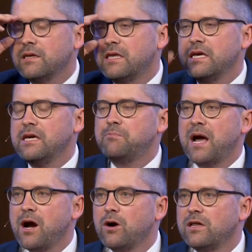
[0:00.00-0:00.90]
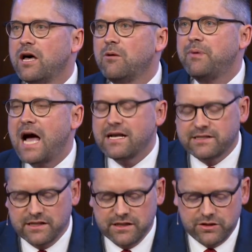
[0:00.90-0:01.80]
the parallel
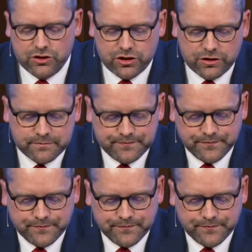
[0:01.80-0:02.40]
passage.